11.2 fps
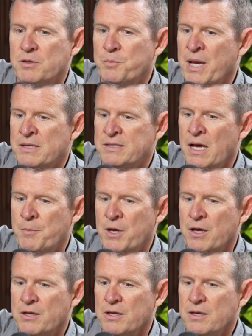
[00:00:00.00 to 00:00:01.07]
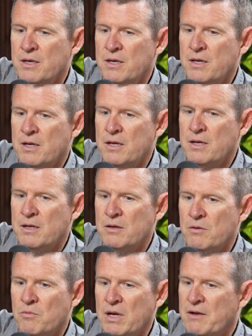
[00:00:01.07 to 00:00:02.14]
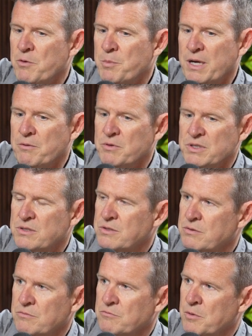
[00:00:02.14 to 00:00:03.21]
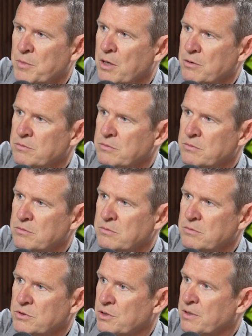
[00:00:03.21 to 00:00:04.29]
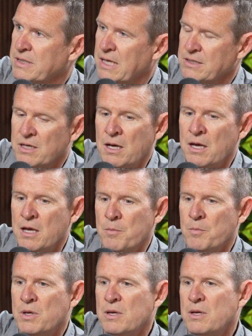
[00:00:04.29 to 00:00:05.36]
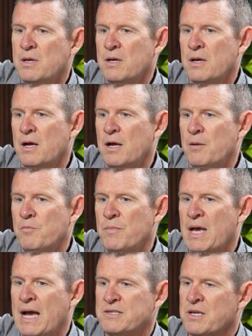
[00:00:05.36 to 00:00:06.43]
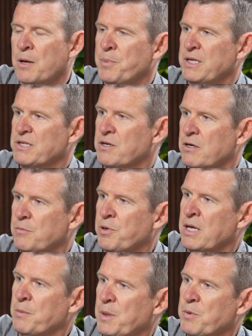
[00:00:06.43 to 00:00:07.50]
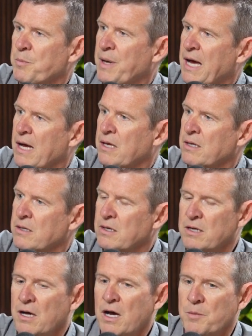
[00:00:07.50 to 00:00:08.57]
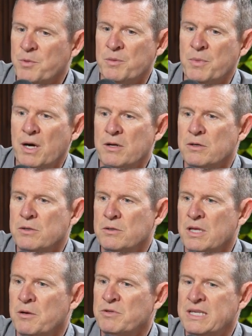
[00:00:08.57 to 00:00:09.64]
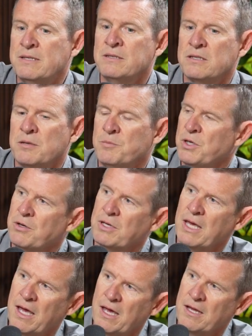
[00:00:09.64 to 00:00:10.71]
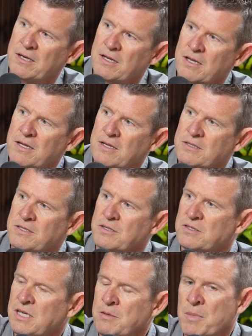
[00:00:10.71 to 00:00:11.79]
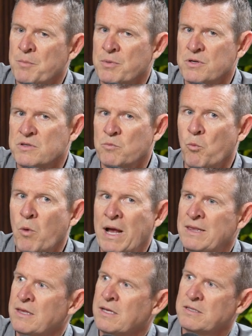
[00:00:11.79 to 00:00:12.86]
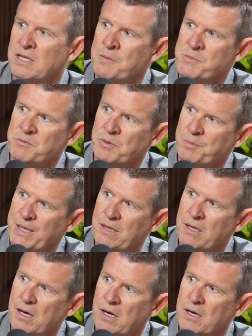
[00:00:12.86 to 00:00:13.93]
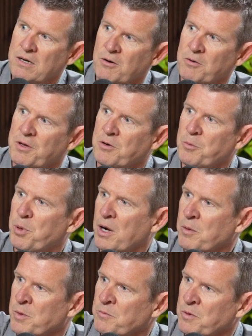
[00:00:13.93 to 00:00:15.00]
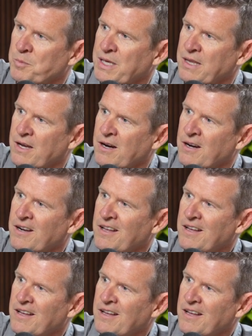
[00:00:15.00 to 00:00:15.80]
the pandemic, when everybody was remote during that time, as companies started bringing people back in a hybrid model, they didn't communicate to the team members when the teams would be there or their department would be there.